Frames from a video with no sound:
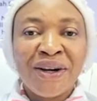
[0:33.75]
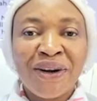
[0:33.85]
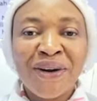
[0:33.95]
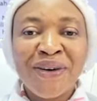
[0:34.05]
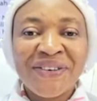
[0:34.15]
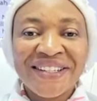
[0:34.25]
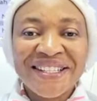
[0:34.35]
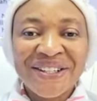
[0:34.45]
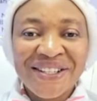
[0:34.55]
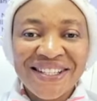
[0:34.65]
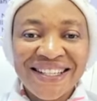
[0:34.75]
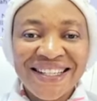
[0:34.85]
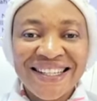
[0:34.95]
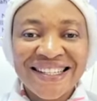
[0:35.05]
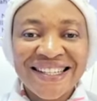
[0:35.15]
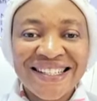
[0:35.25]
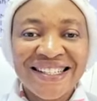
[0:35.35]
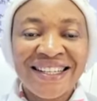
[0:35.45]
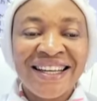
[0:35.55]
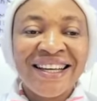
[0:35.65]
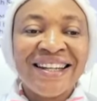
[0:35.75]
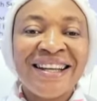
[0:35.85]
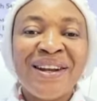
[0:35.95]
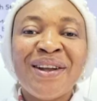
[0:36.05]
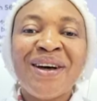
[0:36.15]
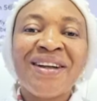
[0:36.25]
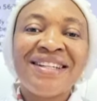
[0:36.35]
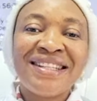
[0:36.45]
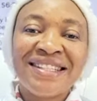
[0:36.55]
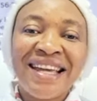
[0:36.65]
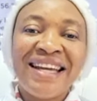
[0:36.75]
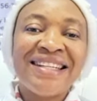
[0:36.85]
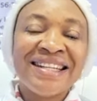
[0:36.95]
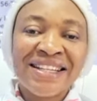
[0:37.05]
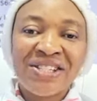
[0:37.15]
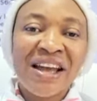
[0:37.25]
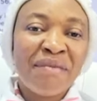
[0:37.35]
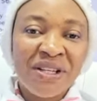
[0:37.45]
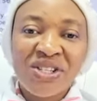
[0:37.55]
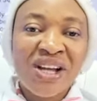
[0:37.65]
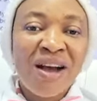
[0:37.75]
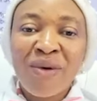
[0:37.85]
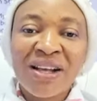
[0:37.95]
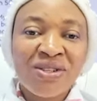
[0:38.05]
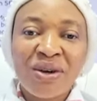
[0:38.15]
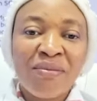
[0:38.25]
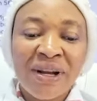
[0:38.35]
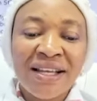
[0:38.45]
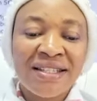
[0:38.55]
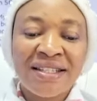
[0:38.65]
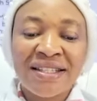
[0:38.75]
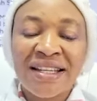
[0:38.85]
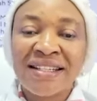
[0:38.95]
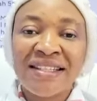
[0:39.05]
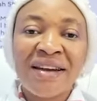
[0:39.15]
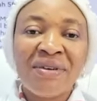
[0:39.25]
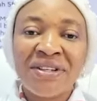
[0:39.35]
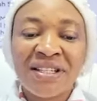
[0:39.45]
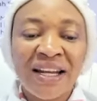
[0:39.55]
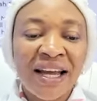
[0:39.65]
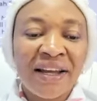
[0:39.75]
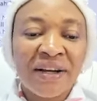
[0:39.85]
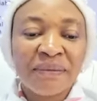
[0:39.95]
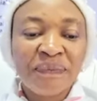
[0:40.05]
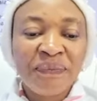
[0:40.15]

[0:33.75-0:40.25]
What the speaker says: Glory to Jesus. The Lord is saying there shall be showers of blessings. The devil is a liar.